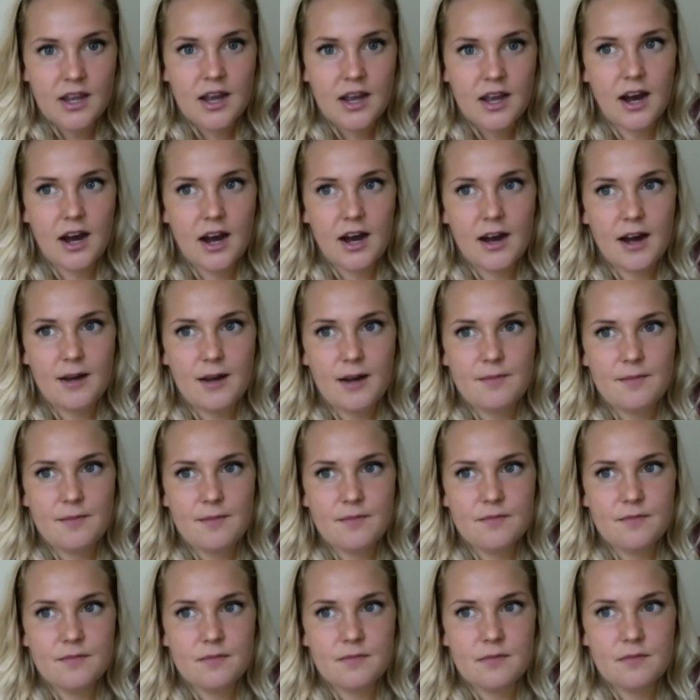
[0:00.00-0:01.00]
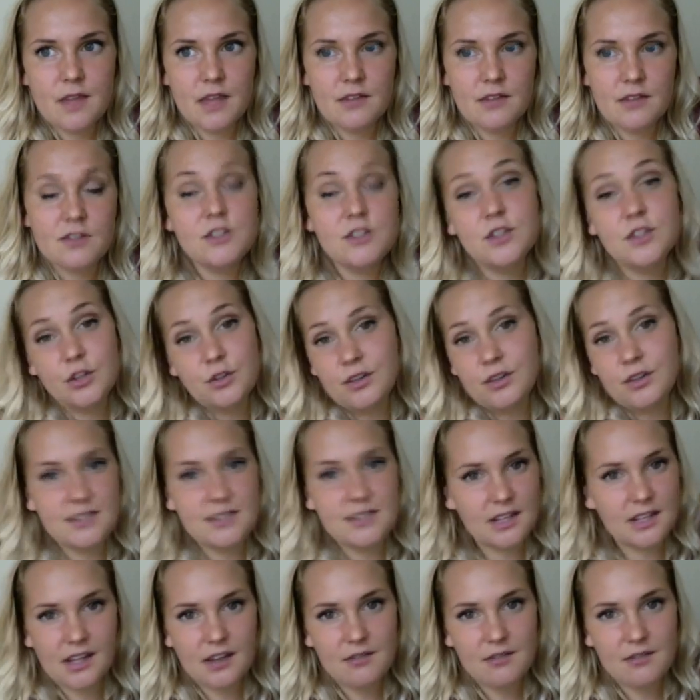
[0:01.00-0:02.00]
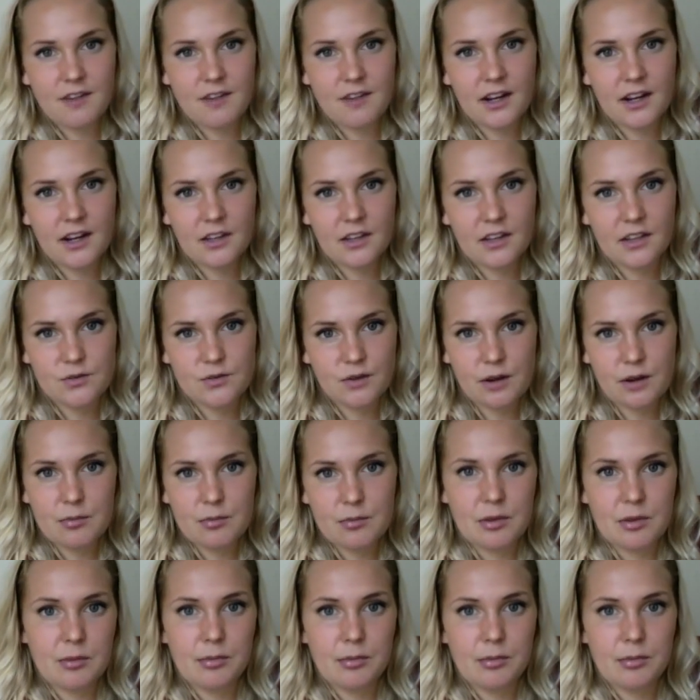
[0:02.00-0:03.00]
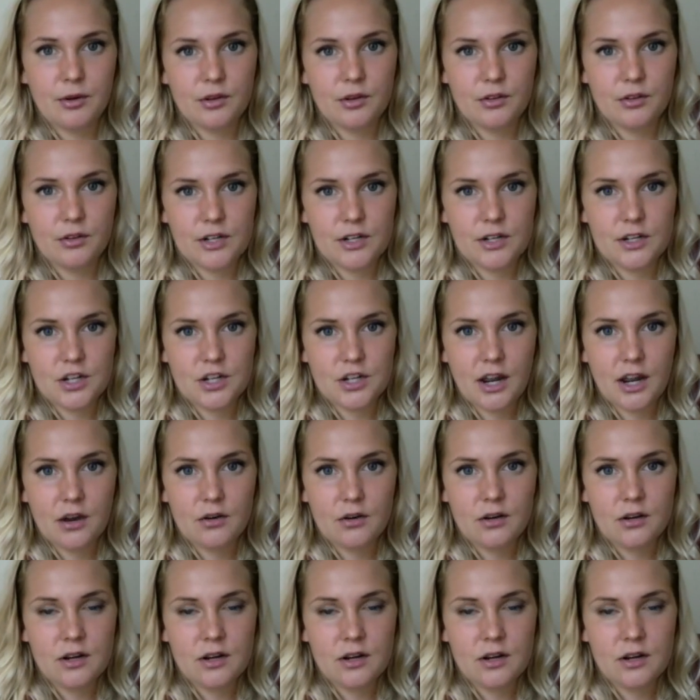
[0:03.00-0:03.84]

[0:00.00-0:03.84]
And so it's again finding those right people and reaching out.